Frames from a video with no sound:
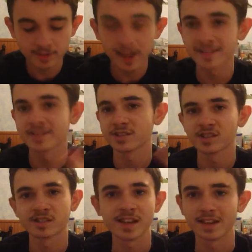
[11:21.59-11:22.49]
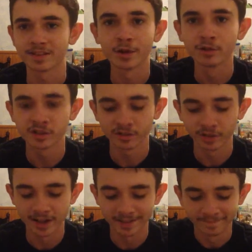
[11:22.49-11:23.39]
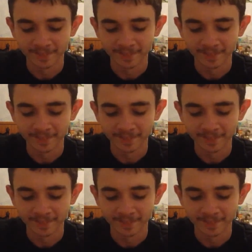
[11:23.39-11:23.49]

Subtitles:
that's just it. Those 3.